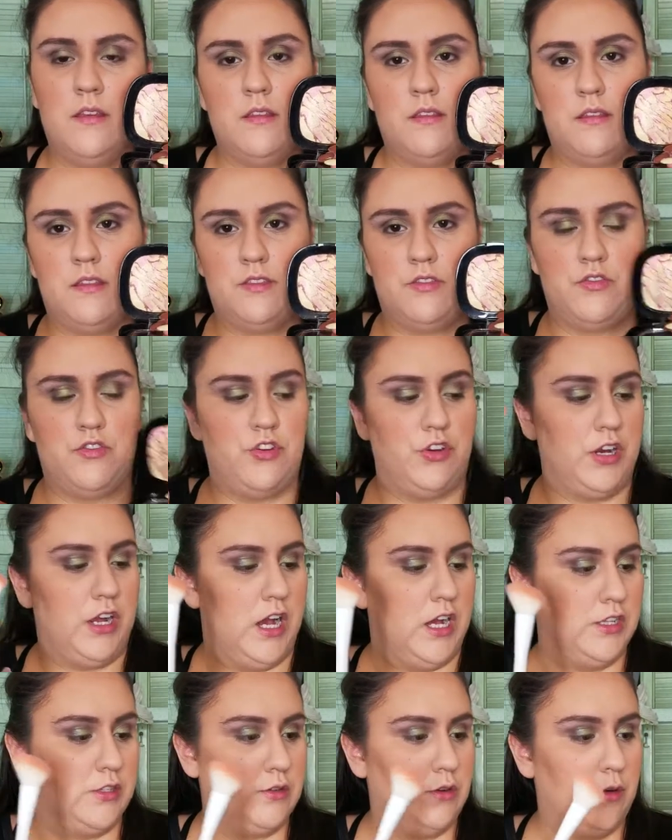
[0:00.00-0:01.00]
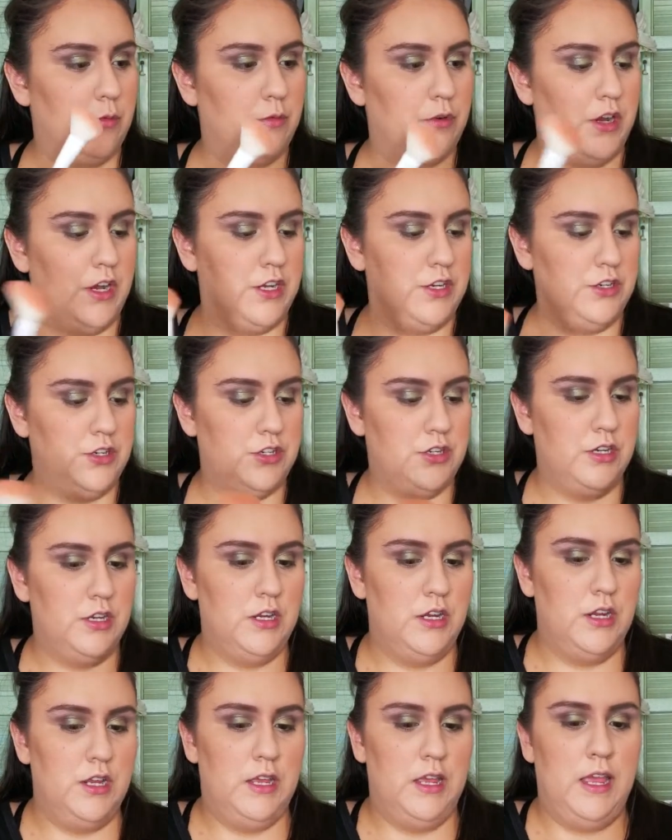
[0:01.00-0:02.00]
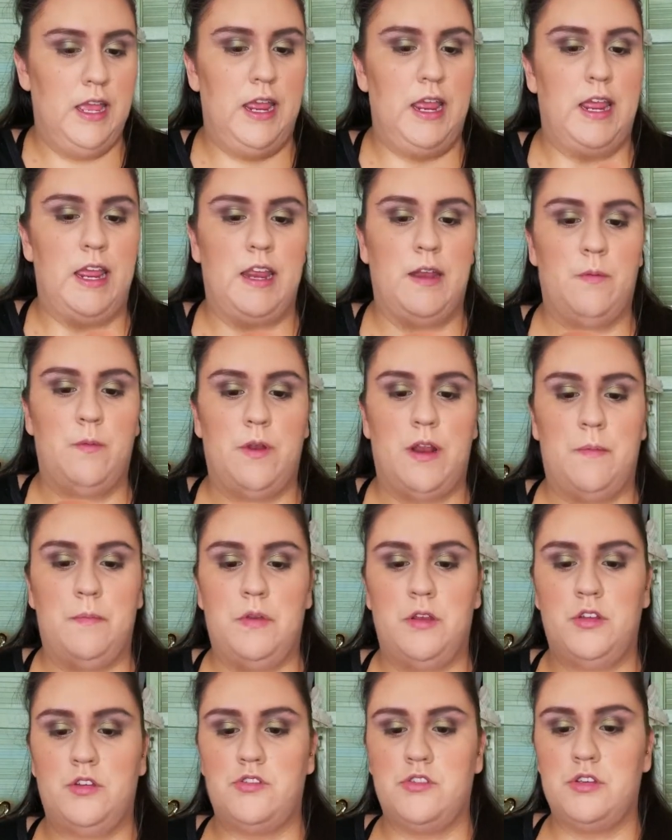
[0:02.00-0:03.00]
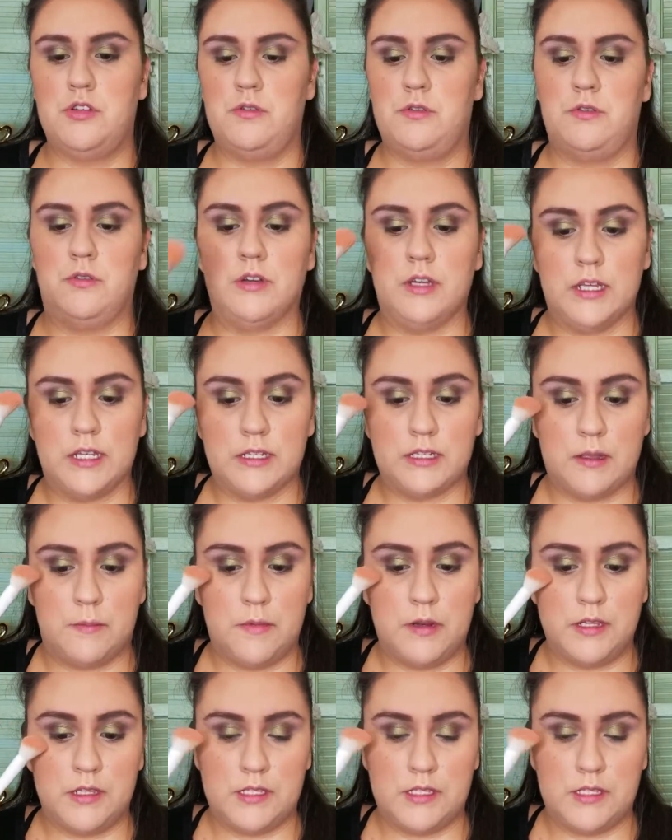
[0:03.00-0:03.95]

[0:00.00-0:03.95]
this is their contour brush. And what I'm gonna do is I'm gonna